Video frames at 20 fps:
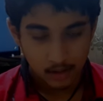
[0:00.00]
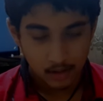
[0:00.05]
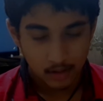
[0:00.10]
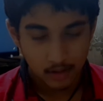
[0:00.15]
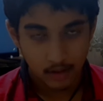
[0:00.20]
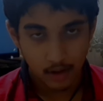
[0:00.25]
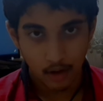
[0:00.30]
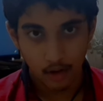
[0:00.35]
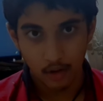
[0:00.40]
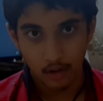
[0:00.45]

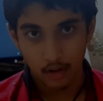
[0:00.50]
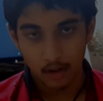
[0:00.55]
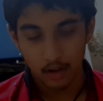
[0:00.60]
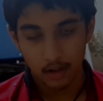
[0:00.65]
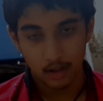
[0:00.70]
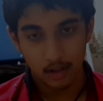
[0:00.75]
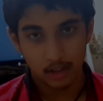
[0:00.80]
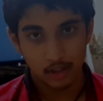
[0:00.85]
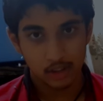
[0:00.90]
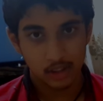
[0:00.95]

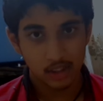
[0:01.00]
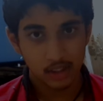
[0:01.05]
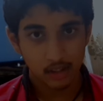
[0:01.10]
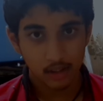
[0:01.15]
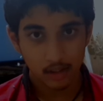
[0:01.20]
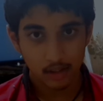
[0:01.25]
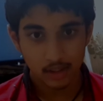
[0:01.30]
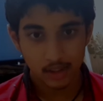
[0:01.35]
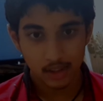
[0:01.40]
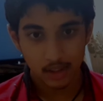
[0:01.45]
Shin
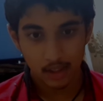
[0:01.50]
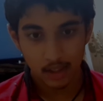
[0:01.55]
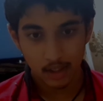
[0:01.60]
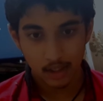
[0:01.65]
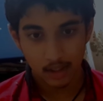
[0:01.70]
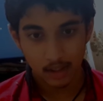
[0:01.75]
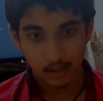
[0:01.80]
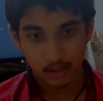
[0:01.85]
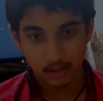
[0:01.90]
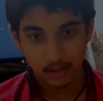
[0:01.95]

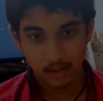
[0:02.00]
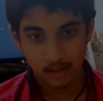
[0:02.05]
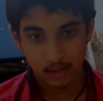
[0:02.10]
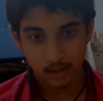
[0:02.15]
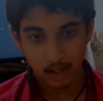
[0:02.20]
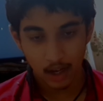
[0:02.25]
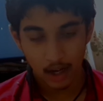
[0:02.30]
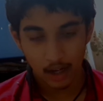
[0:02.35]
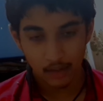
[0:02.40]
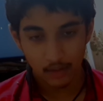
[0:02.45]
Godzilla is
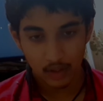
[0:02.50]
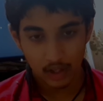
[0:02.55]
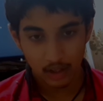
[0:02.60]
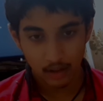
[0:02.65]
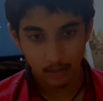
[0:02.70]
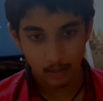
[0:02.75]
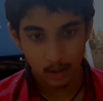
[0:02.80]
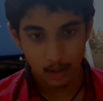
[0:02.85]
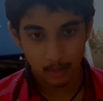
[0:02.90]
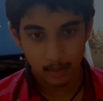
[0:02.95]
kind of like a
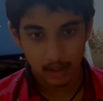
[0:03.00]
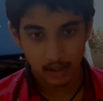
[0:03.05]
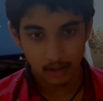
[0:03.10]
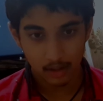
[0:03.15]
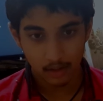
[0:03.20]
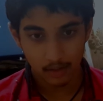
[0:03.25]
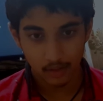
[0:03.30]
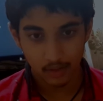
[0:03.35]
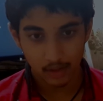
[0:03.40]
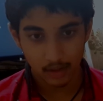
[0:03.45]
remake
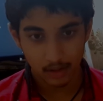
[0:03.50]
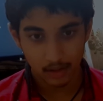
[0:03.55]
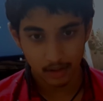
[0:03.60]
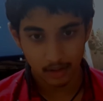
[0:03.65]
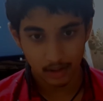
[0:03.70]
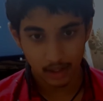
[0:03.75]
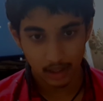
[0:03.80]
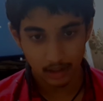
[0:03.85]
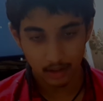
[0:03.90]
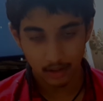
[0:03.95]
of the
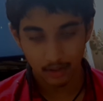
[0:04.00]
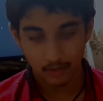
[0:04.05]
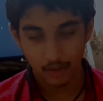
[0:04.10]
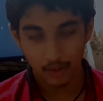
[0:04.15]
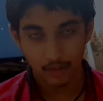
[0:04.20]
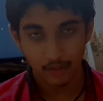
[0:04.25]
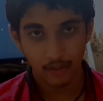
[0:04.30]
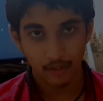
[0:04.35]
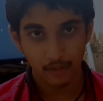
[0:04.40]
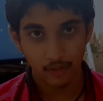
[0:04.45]

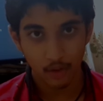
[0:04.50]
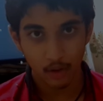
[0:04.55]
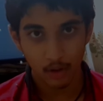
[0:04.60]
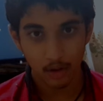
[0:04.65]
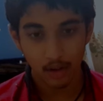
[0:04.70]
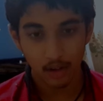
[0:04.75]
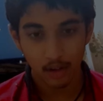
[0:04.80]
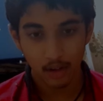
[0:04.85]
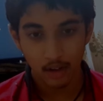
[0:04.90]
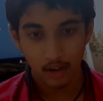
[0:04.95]

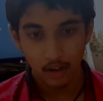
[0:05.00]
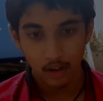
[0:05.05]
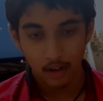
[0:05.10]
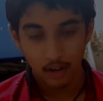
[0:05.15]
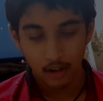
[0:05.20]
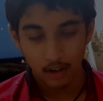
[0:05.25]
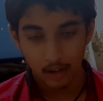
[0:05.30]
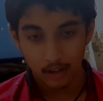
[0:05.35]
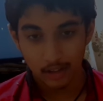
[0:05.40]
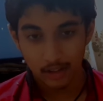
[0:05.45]
1954
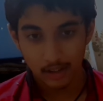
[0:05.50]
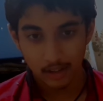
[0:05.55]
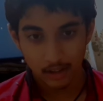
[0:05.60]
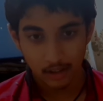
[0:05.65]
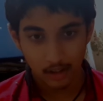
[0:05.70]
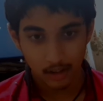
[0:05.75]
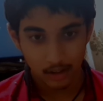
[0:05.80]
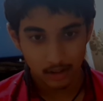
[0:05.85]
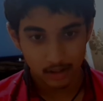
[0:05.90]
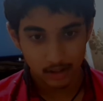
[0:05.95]

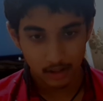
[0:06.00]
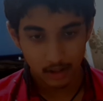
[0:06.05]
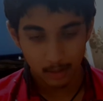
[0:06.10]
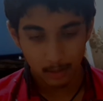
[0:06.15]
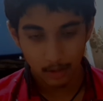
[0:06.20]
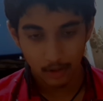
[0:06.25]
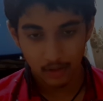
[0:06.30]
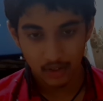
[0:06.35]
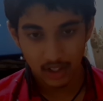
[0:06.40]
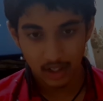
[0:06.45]
original Godzilla
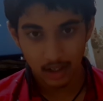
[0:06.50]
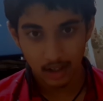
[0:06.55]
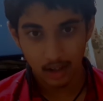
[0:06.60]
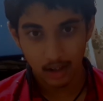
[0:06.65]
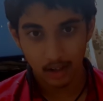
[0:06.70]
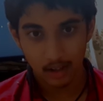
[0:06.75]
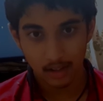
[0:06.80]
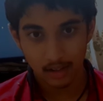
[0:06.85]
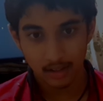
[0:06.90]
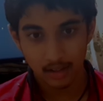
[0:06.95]
movie
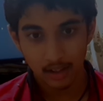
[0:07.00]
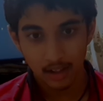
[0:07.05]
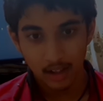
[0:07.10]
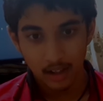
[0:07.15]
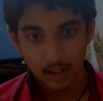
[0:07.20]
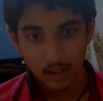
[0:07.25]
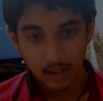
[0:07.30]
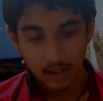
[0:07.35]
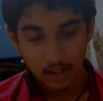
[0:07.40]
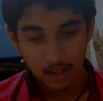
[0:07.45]
because
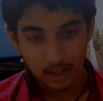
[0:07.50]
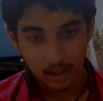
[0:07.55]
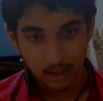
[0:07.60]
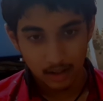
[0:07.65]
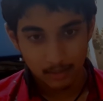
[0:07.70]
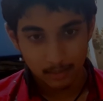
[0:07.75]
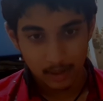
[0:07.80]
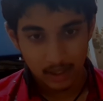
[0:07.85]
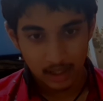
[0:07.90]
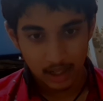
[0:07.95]

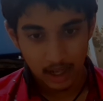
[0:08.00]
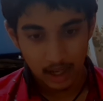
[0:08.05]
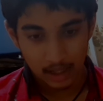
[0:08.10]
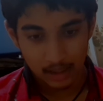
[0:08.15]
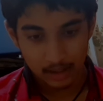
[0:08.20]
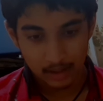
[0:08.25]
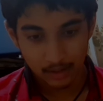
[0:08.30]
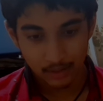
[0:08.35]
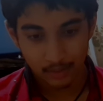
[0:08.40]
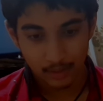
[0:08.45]
it
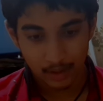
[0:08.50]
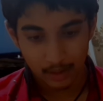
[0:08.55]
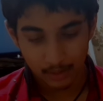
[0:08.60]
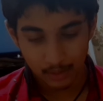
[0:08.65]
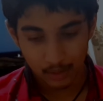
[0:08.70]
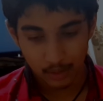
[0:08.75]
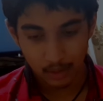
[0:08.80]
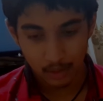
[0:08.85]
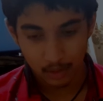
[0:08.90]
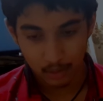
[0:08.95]
kind of
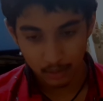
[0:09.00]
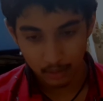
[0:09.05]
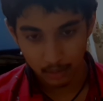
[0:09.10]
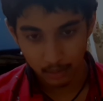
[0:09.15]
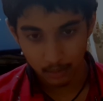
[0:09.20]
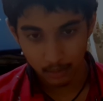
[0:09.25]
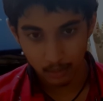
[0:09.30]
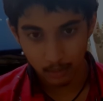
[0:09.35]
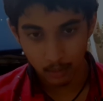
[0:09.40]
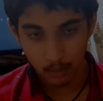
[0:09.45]
gives you
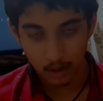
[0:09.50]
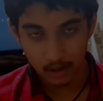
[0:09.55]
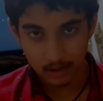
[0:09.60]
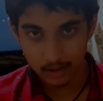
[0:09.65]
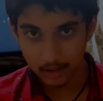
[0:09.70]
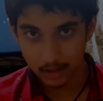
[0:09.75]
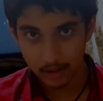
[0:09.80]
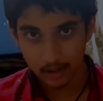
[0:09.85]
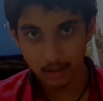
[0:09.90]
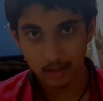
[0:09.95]

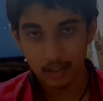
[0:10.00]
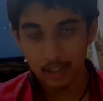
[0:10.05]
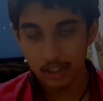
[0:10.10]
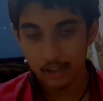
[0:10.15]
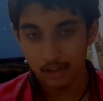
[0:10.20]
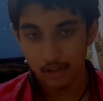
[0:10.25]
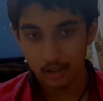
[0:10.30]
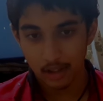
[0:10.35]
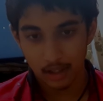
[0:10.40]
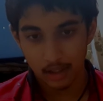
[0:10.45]
what this
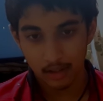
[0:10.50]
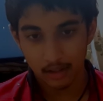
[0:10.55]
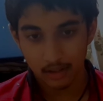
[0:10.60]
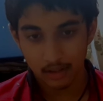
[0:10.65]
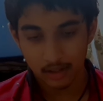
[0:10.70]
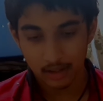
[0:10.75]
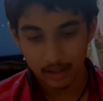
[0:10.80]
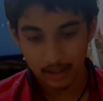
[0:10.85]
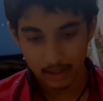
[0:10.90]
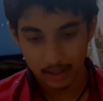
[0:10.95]
creature
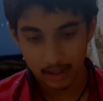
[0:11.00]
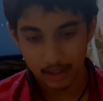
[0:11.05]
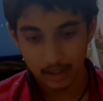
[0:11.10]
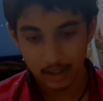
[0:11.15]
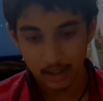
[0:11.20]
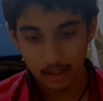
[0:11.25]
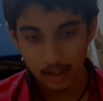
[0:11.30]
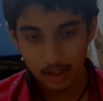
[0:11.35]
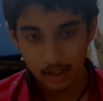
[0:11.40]
is, and